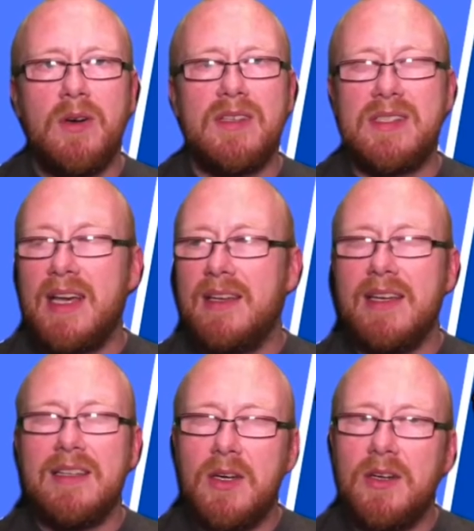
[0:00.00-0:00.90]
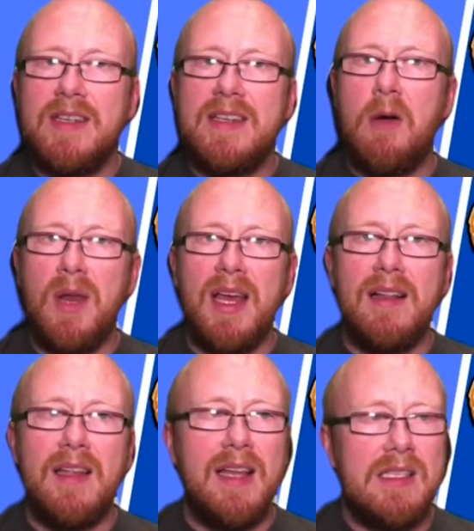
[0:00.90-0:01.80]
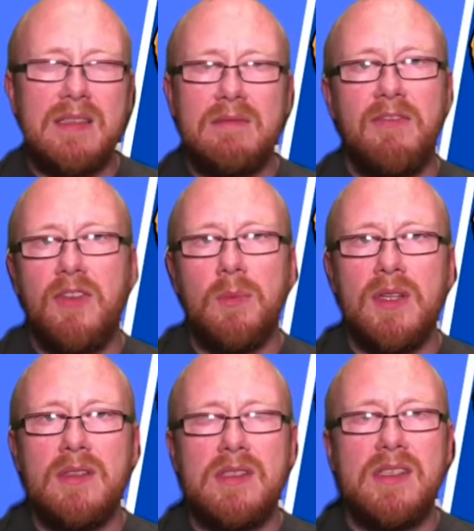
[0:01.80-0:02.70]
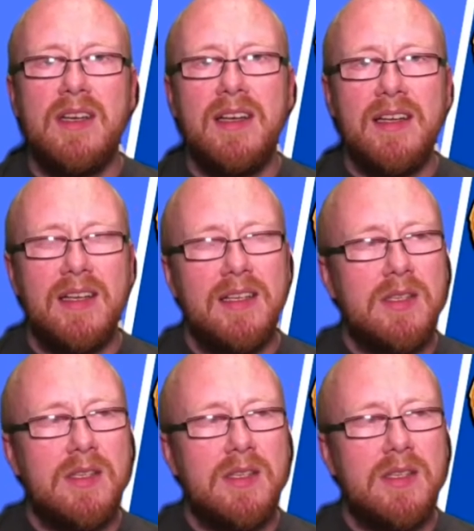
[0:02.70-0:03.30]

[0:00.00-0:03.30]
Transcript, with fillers: They said it's gone downhill the last few months. Right.